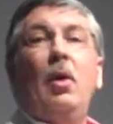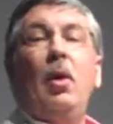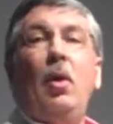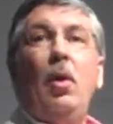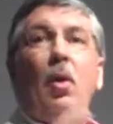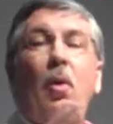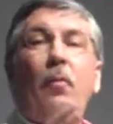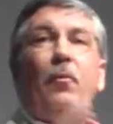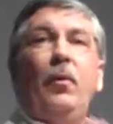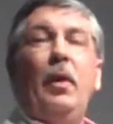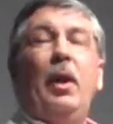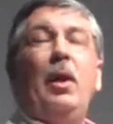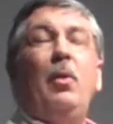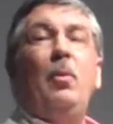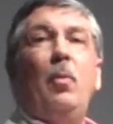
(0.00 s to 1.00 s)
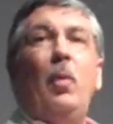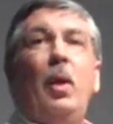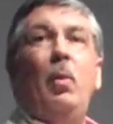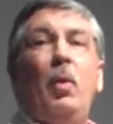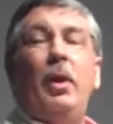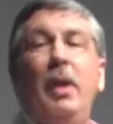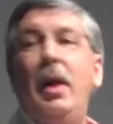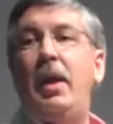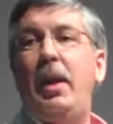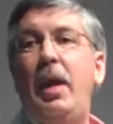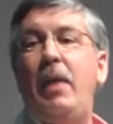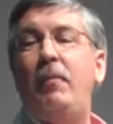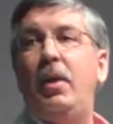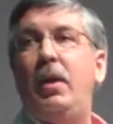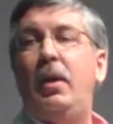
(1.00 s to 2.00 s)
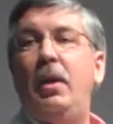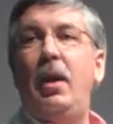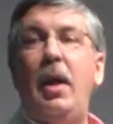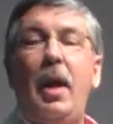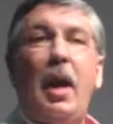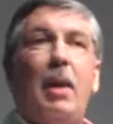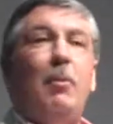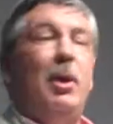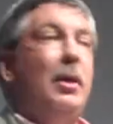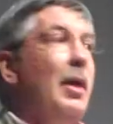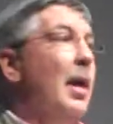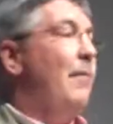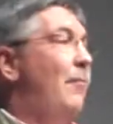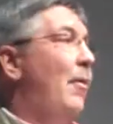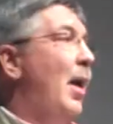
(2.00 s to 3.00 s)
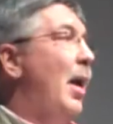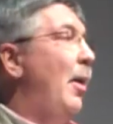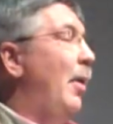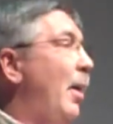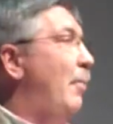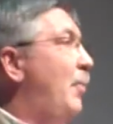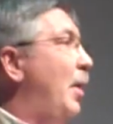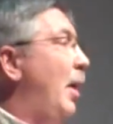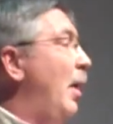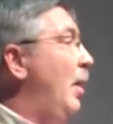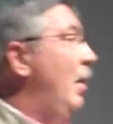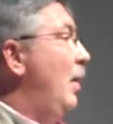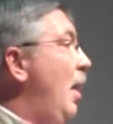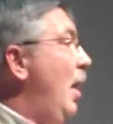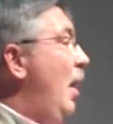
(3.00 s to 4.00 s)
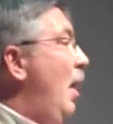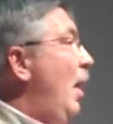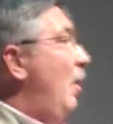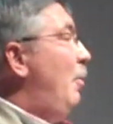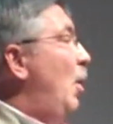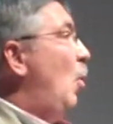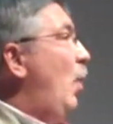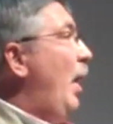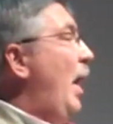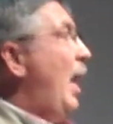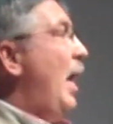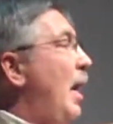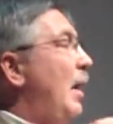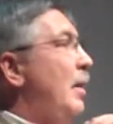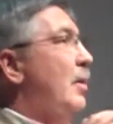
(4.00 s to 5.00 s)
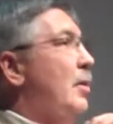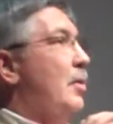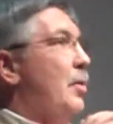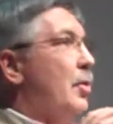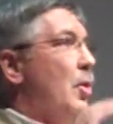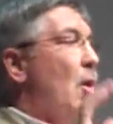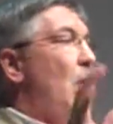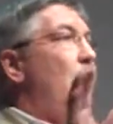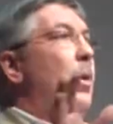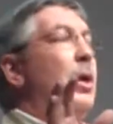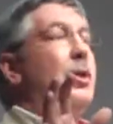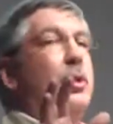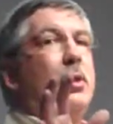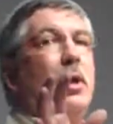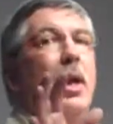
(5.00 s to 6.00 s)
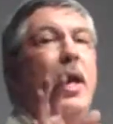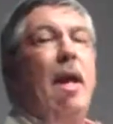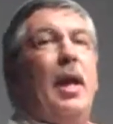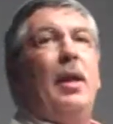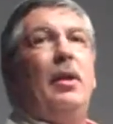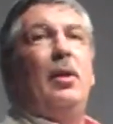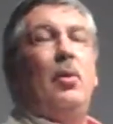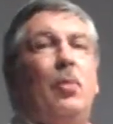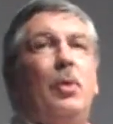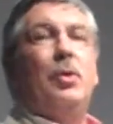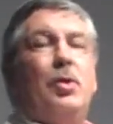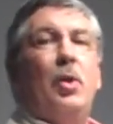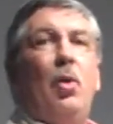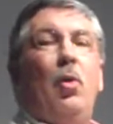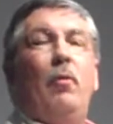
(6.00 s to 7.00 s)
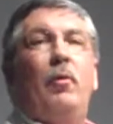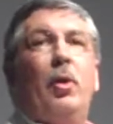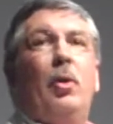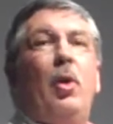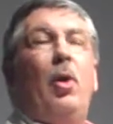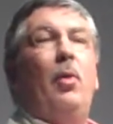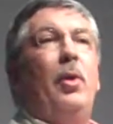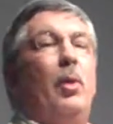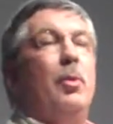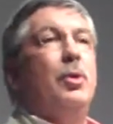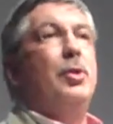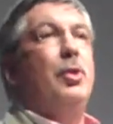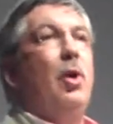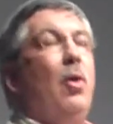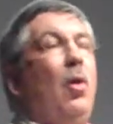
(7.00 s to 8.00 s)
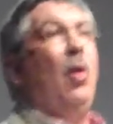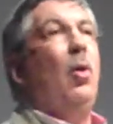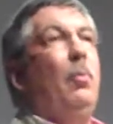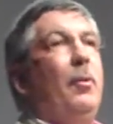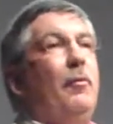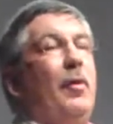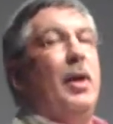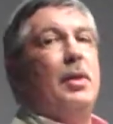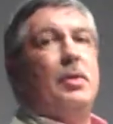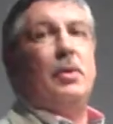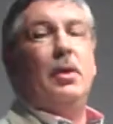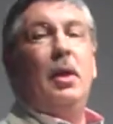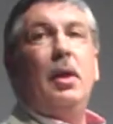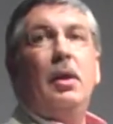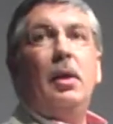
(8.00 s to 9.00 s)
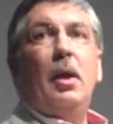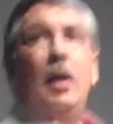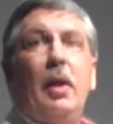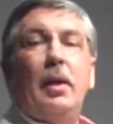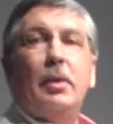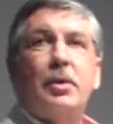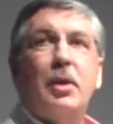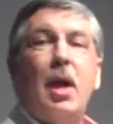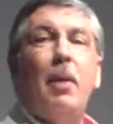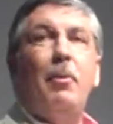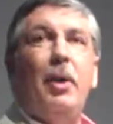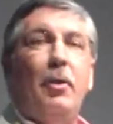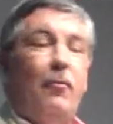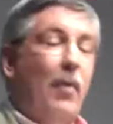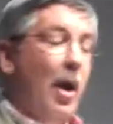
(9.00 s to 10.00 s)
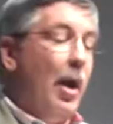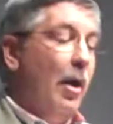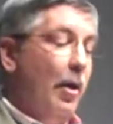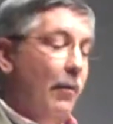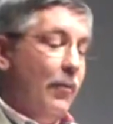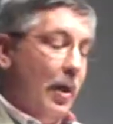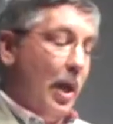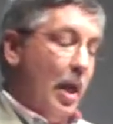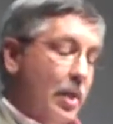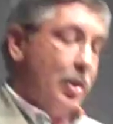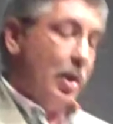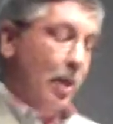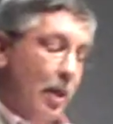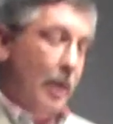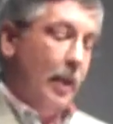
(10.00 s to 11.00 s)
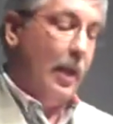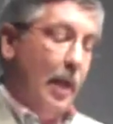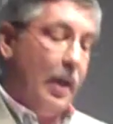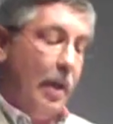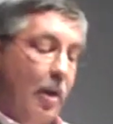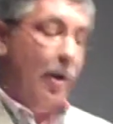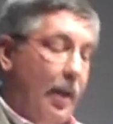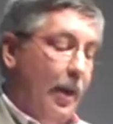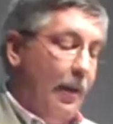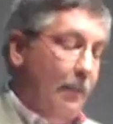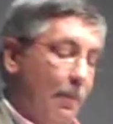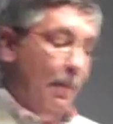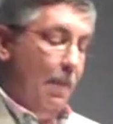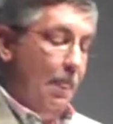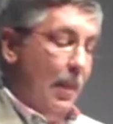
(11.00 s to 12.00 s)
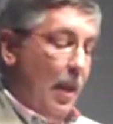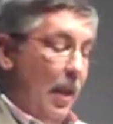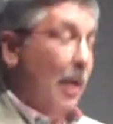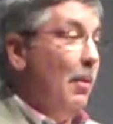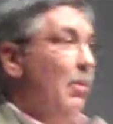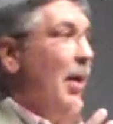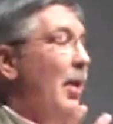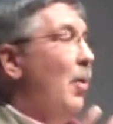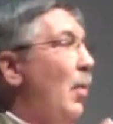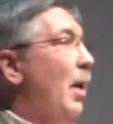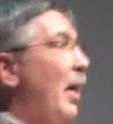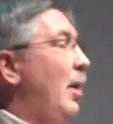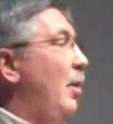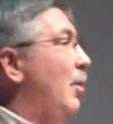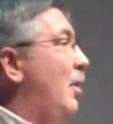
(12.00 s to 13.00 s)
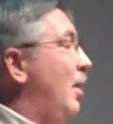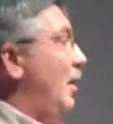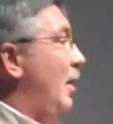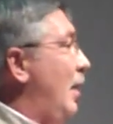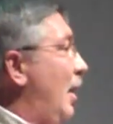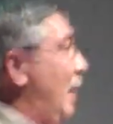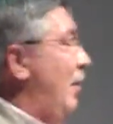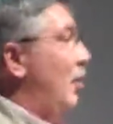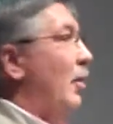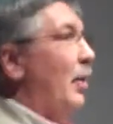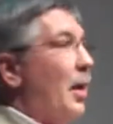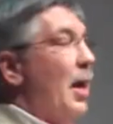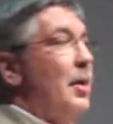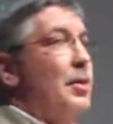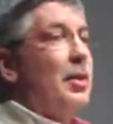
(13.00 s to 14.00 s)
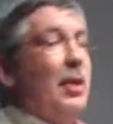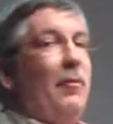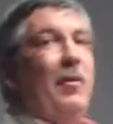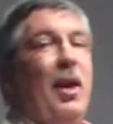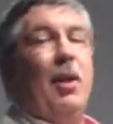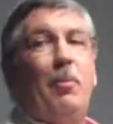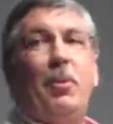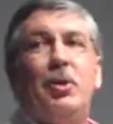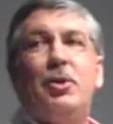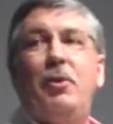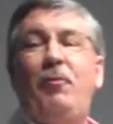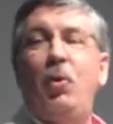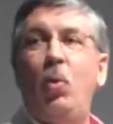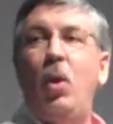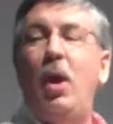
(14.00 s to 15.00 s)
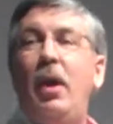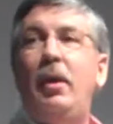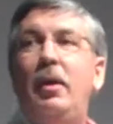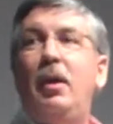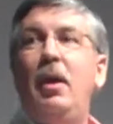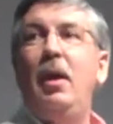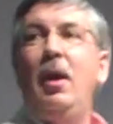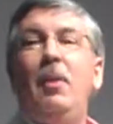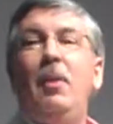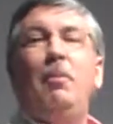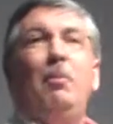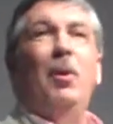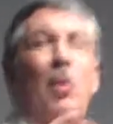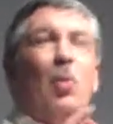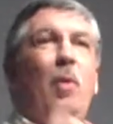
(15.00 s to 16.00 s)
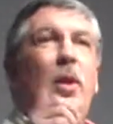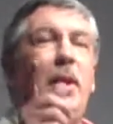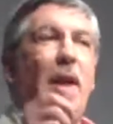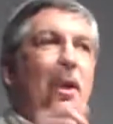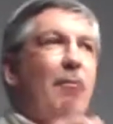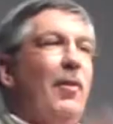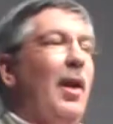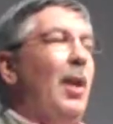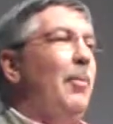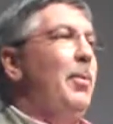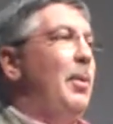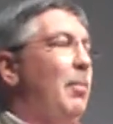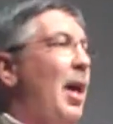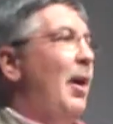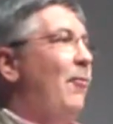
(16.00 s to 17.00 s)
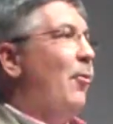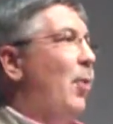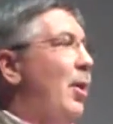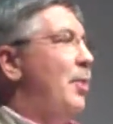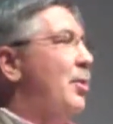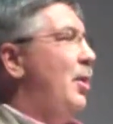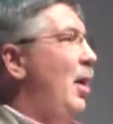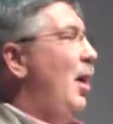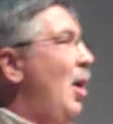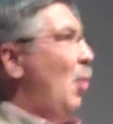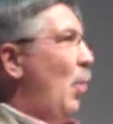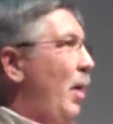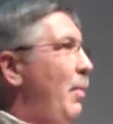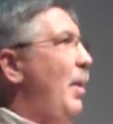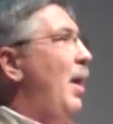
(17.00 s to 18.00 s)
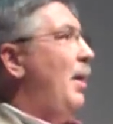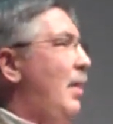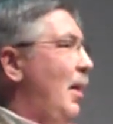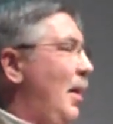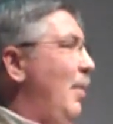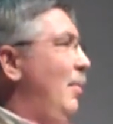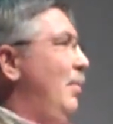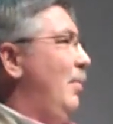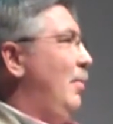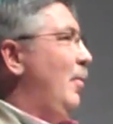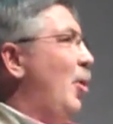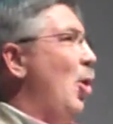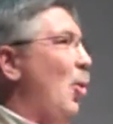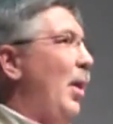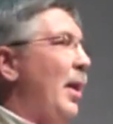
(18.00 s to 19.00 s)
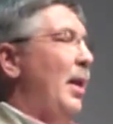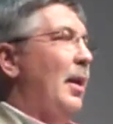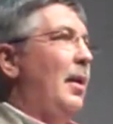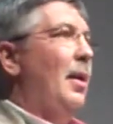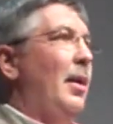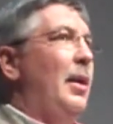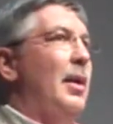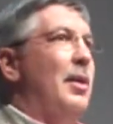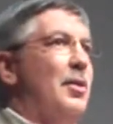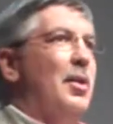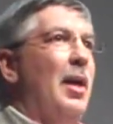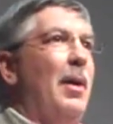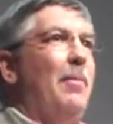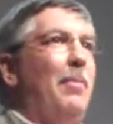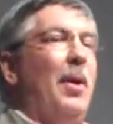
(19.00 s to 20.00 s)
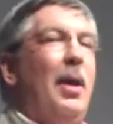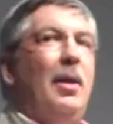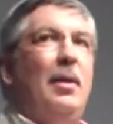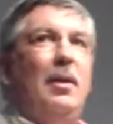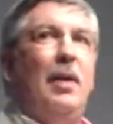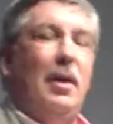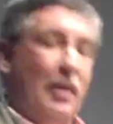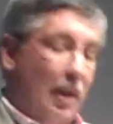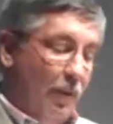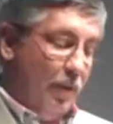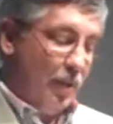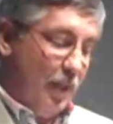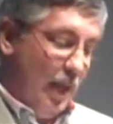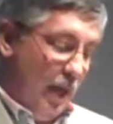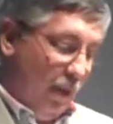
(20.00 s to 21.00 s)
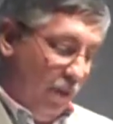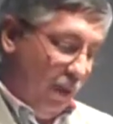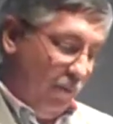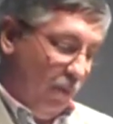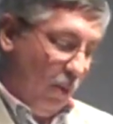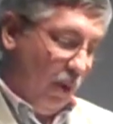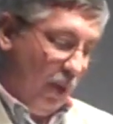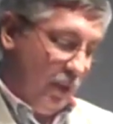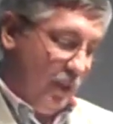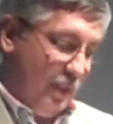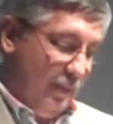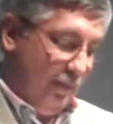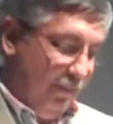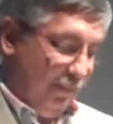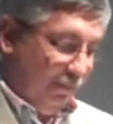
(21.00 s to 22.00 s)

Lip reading: Hopefully, we would not have a Haman-type fire up there, but we had so much land that was so overgrown, there was no hope of us stopping a fire if it got started in that area. And by the way, you can cuss the developers if you want, but when they develop in Black Forest, we make them go in and clean this up and give us a healthy forest.